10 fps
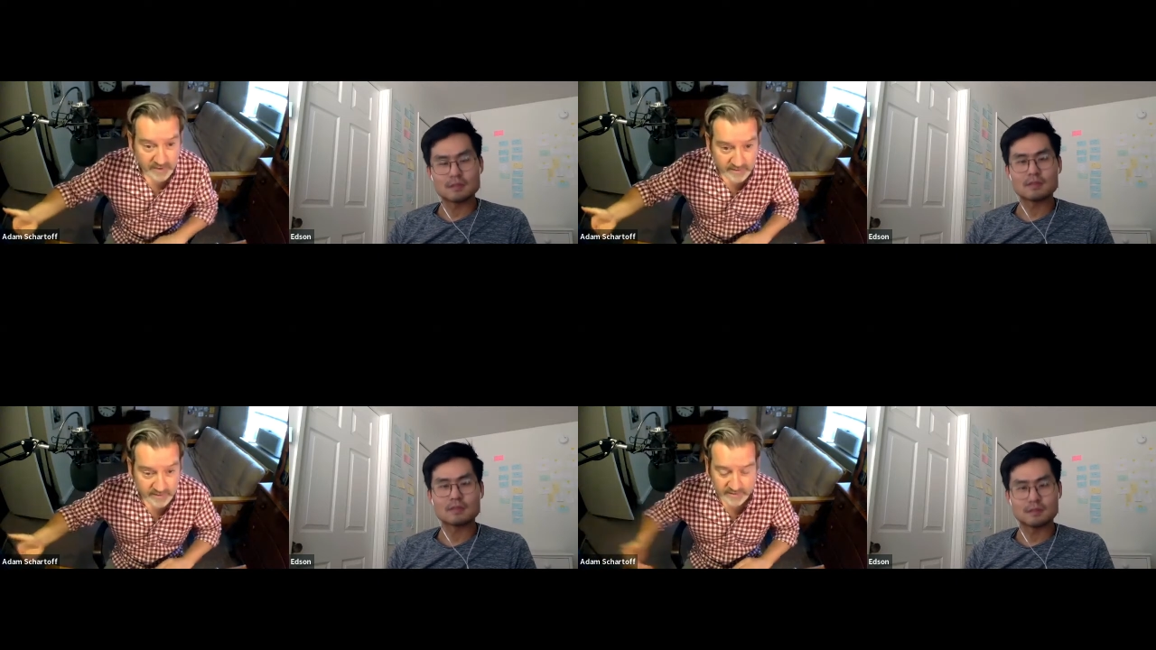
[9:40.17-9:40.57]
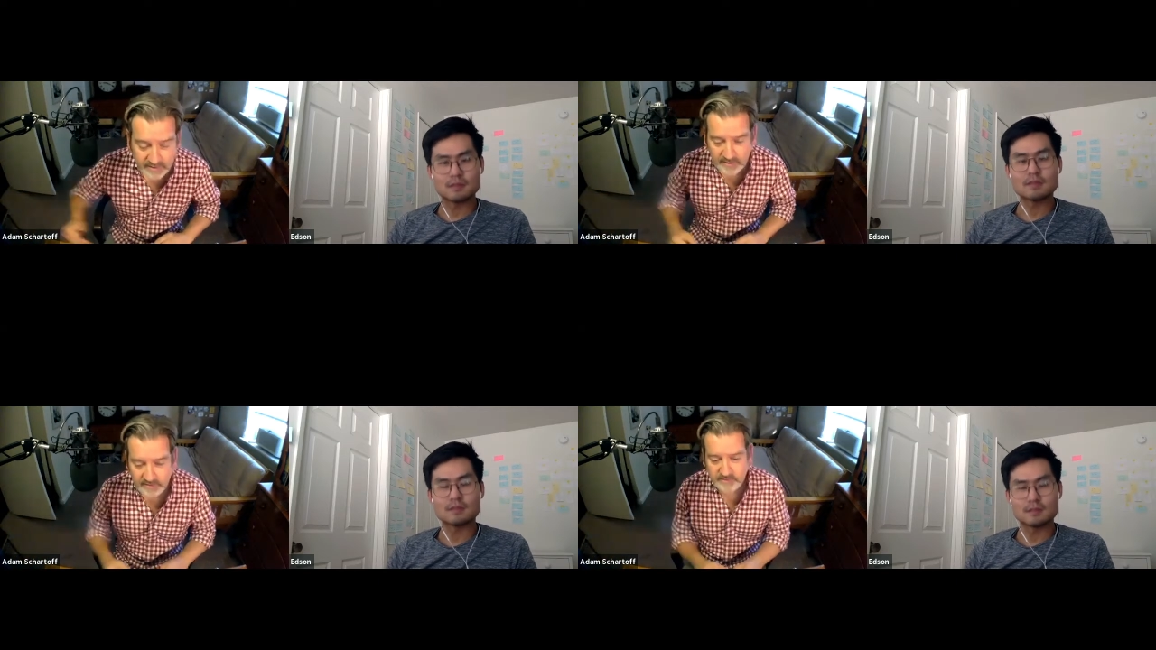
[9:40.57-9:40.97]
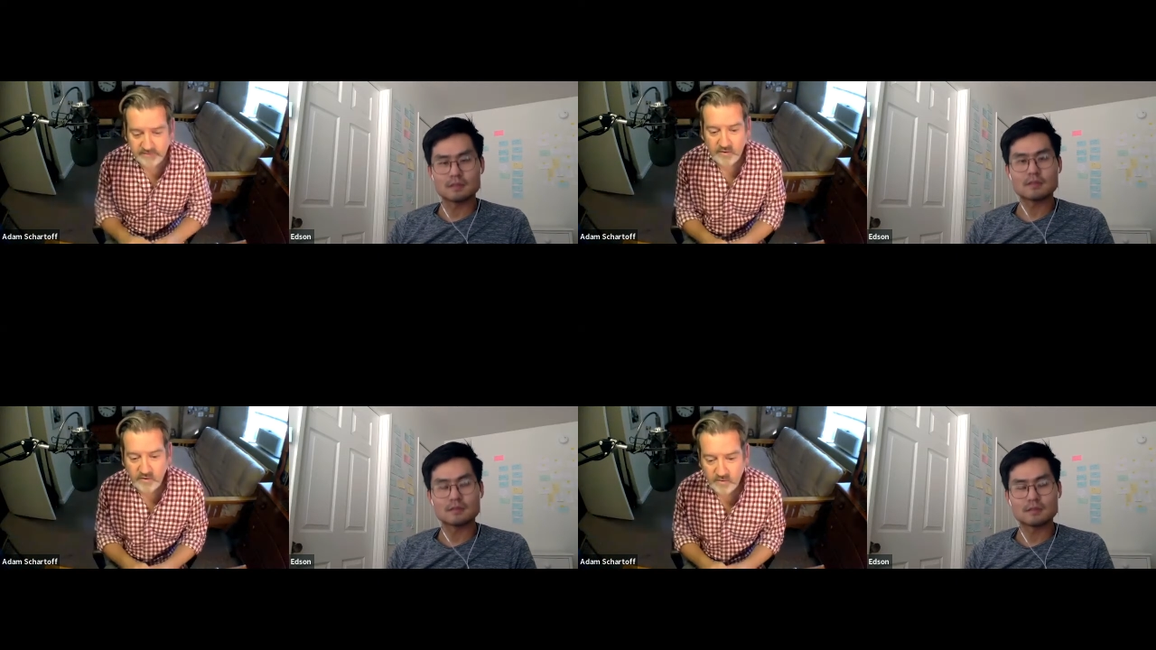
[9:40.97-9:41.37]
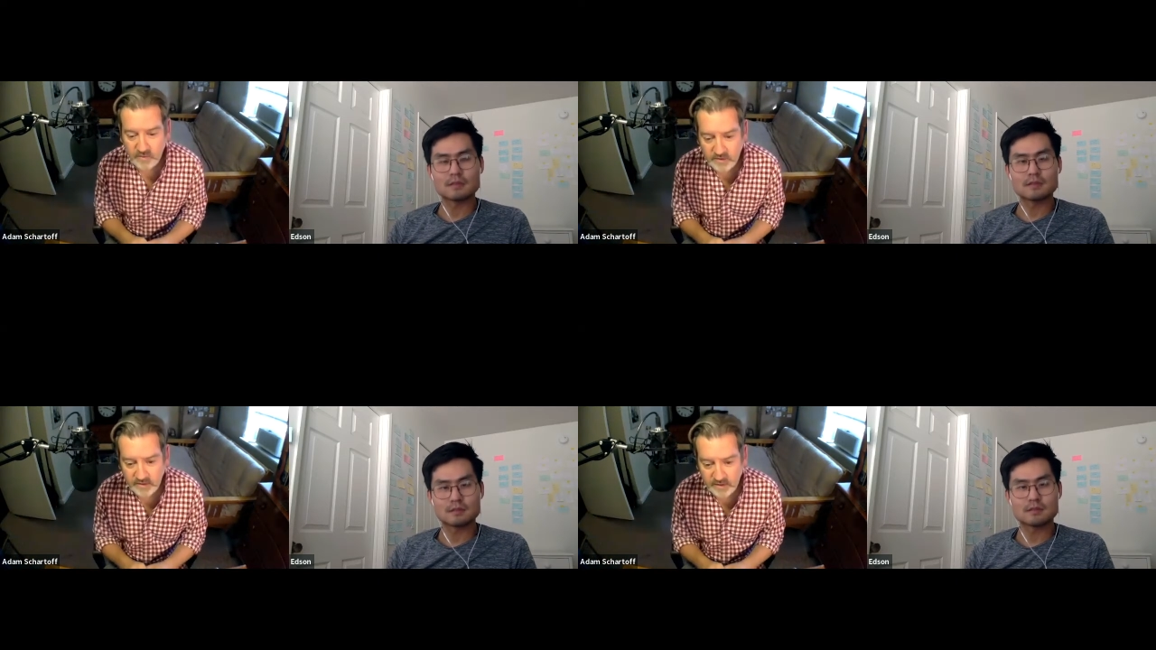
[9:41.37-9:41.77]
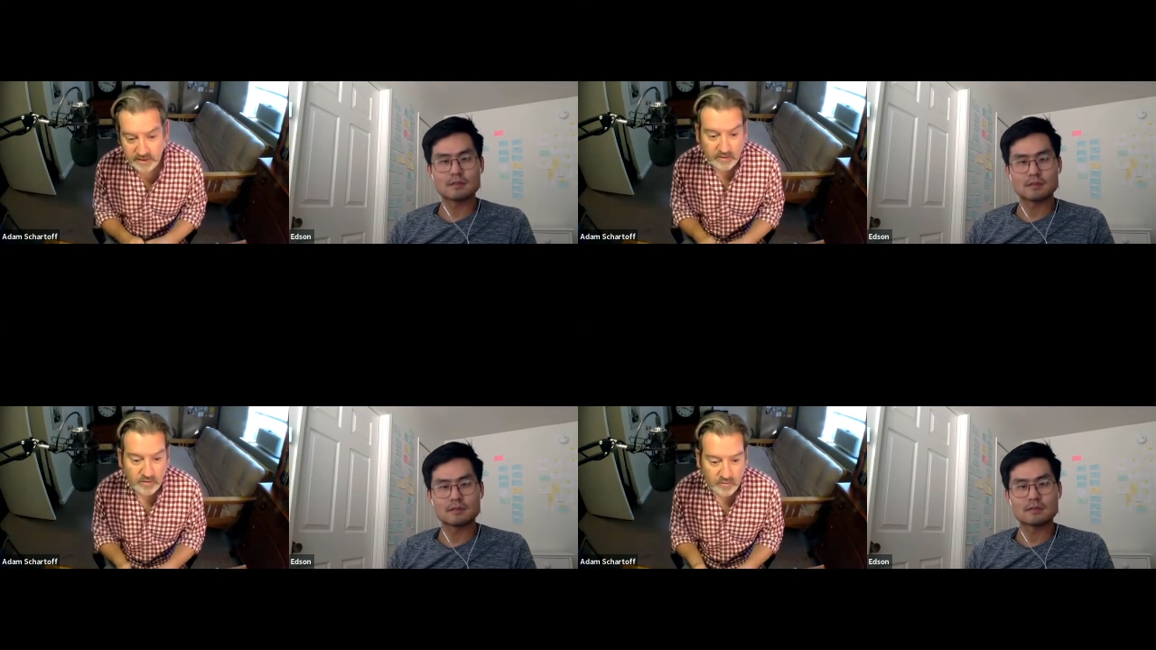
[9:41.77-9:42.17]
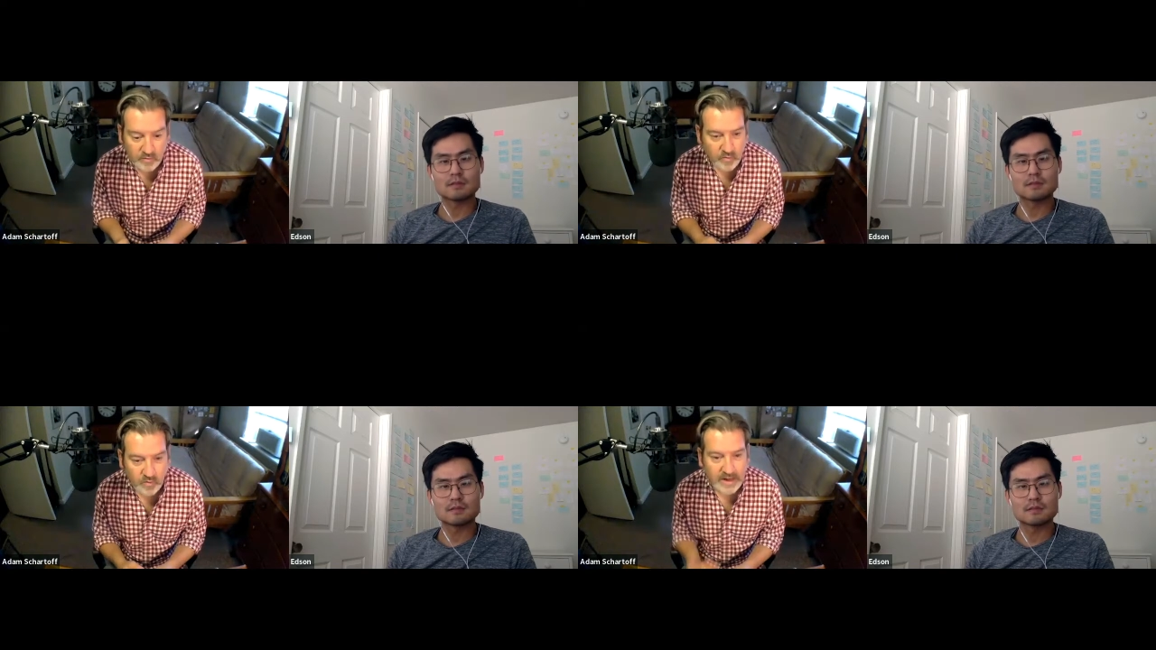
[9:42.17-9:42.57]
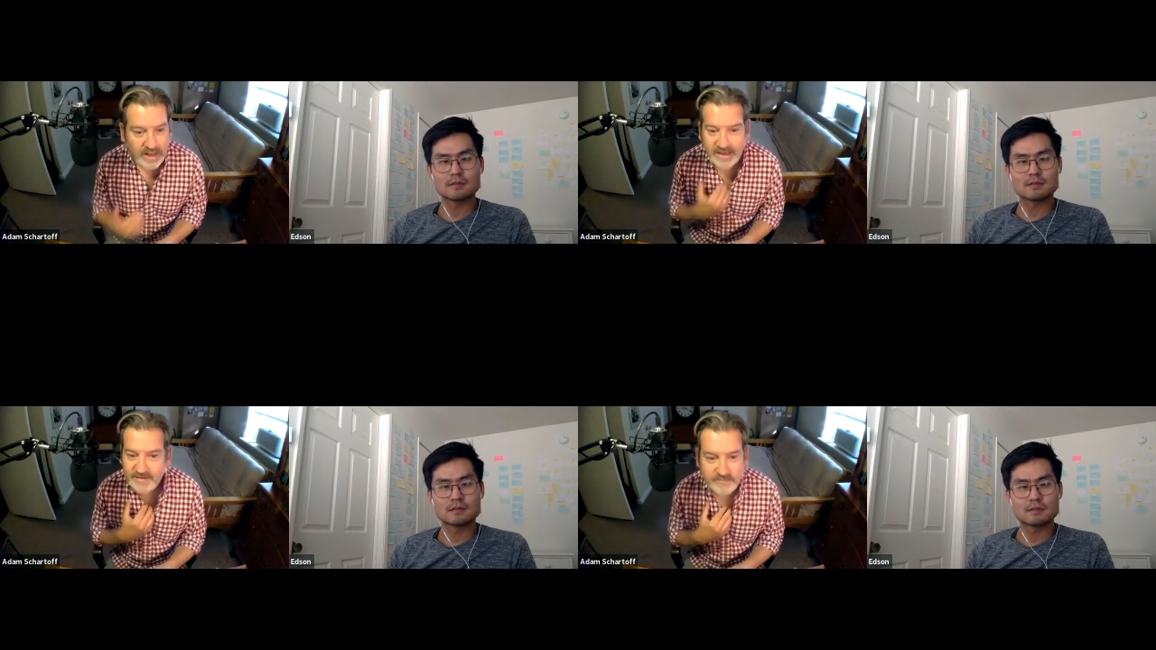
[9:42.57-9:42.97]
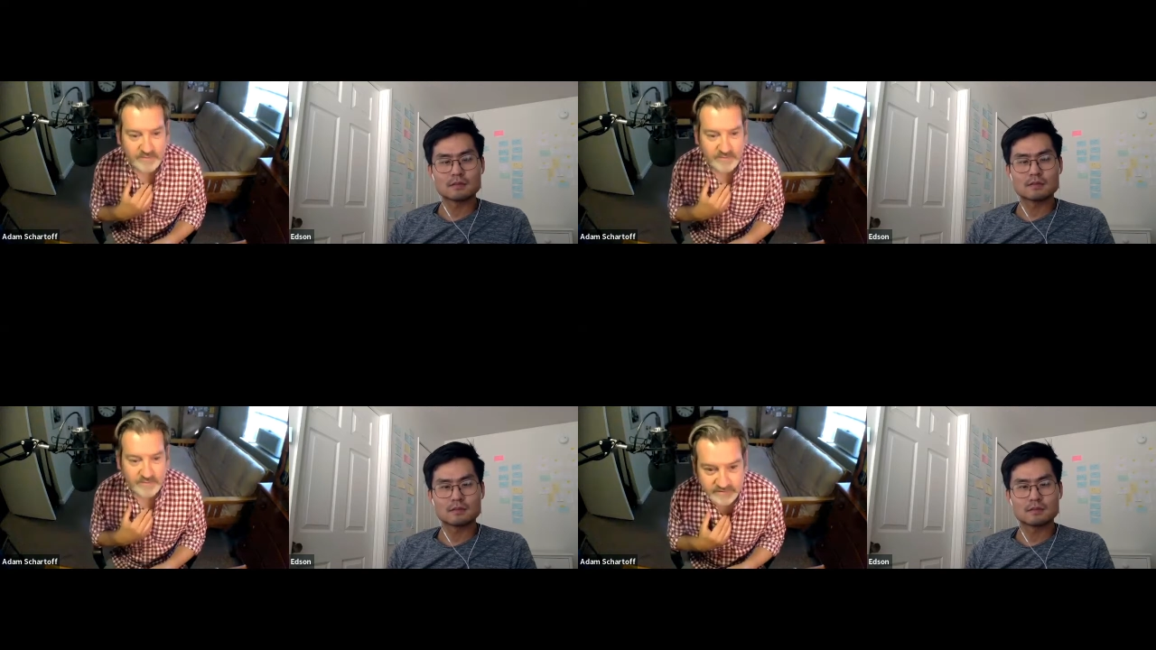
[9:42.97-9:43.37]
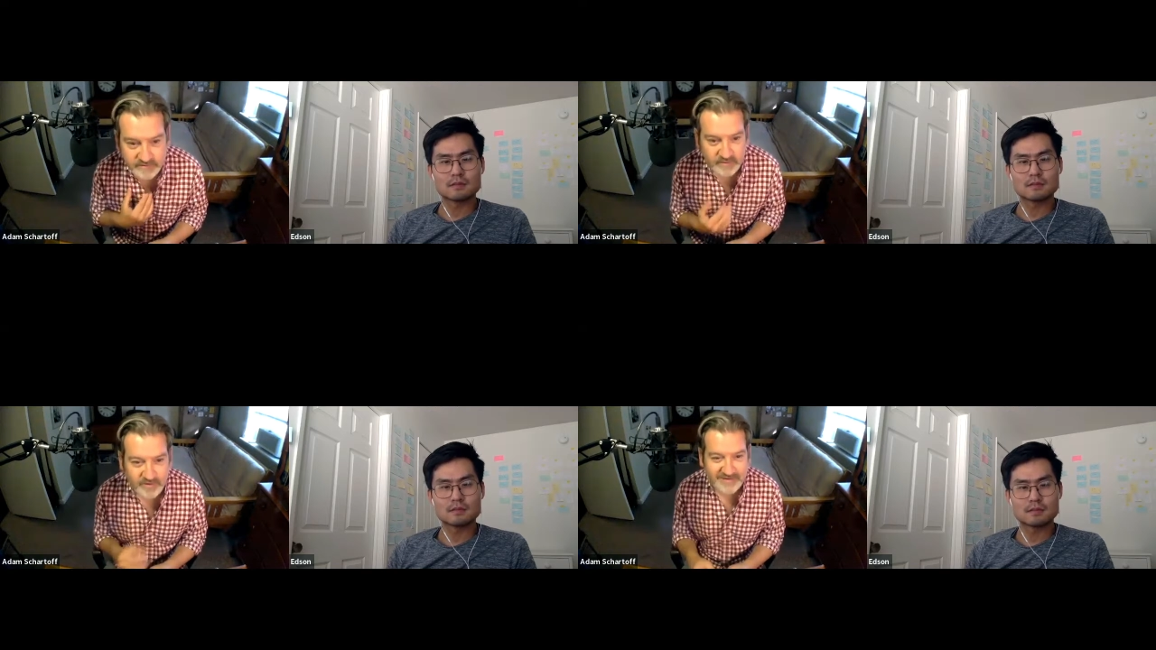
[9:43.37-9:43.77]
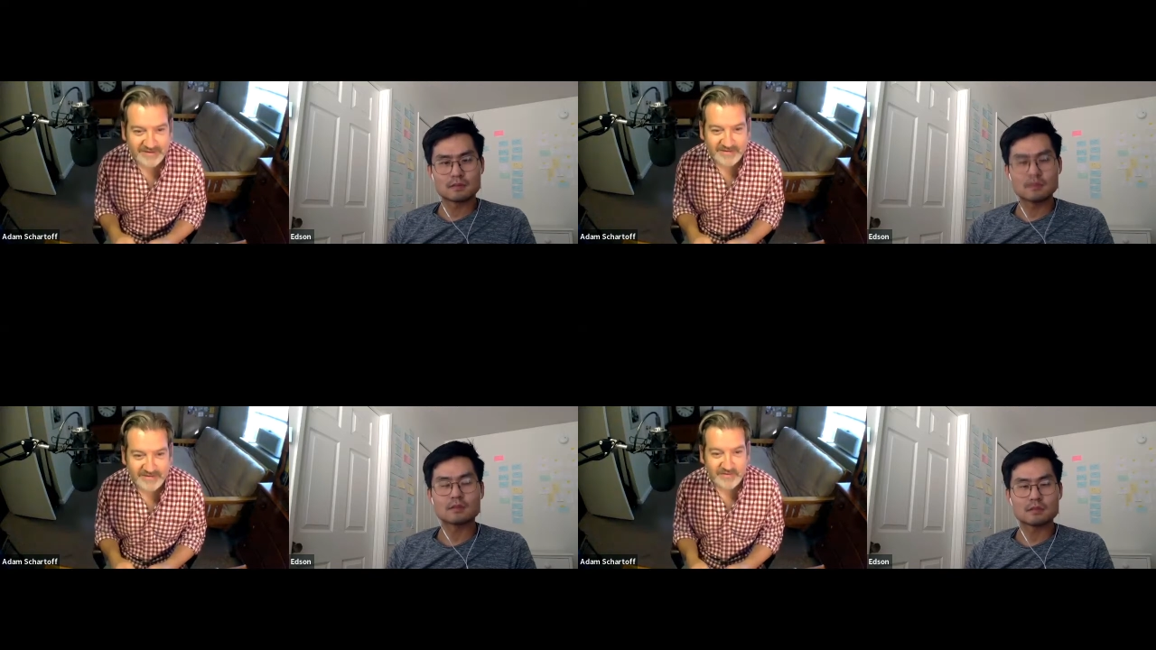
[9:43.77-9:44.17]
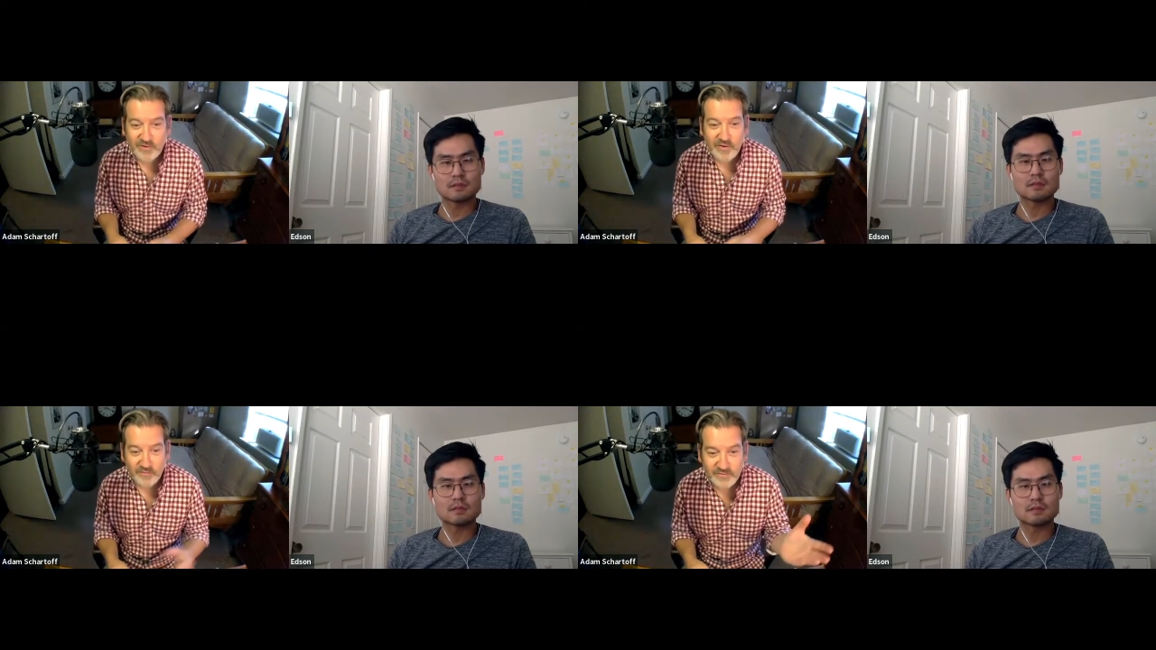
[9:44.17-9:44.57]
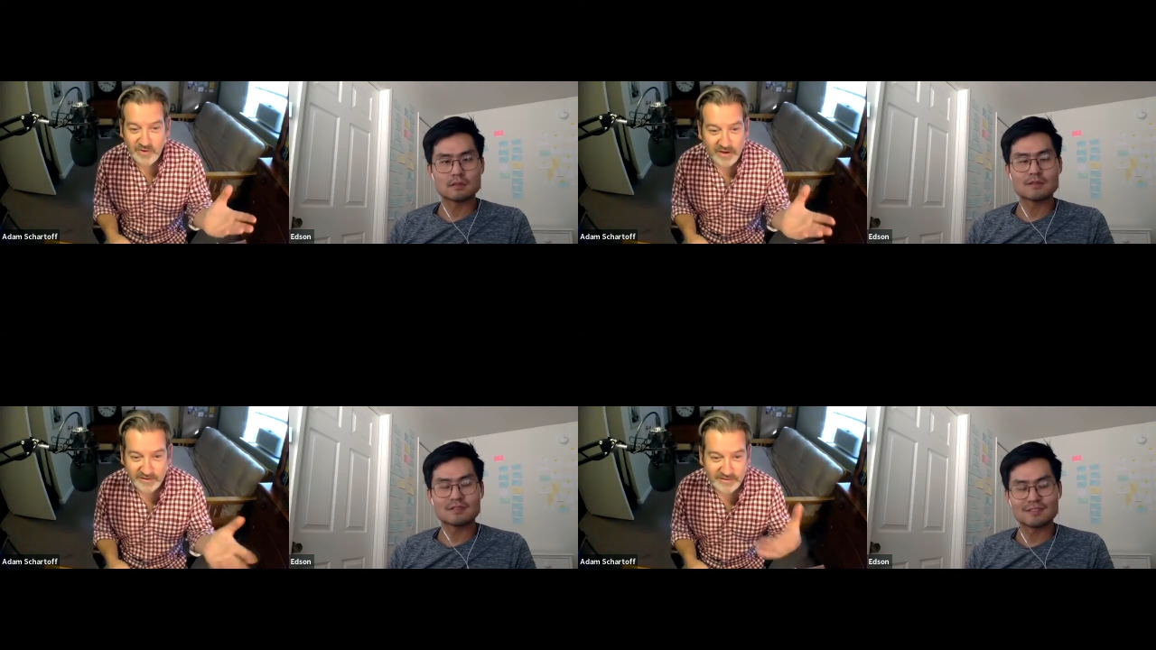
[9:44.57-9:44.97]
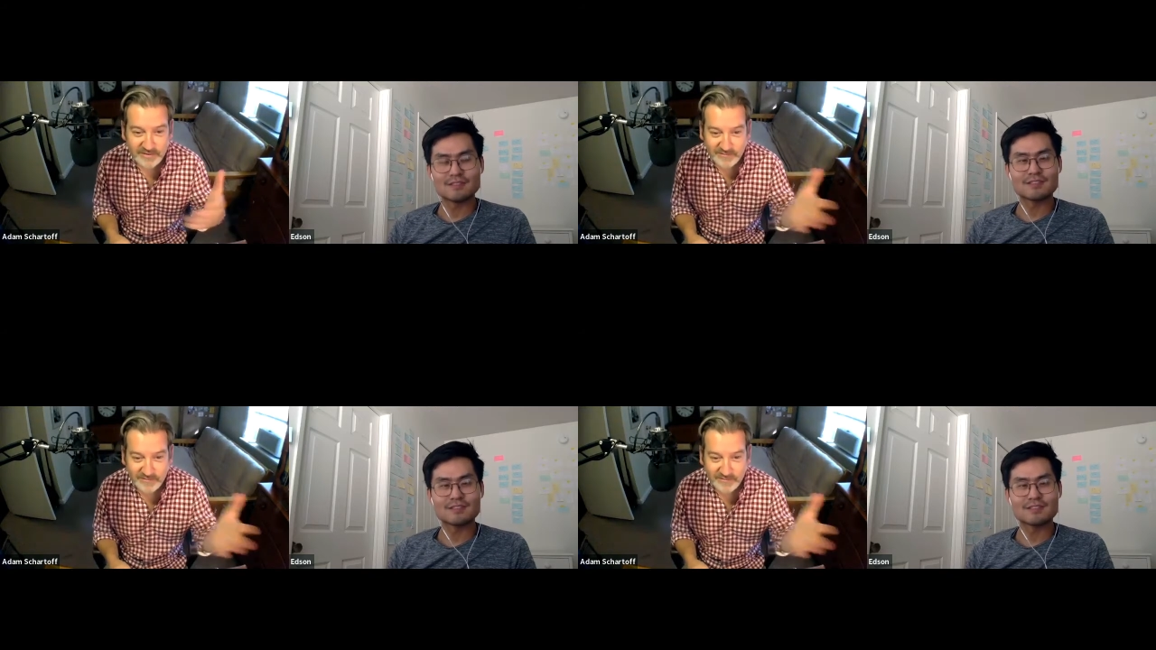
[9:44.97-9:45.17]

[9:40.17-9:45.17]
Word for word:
Speaker 1: Yeah, yeah. So, you know, what I experienced, of course, mm-hmm. as you know, from talking mm-hmm.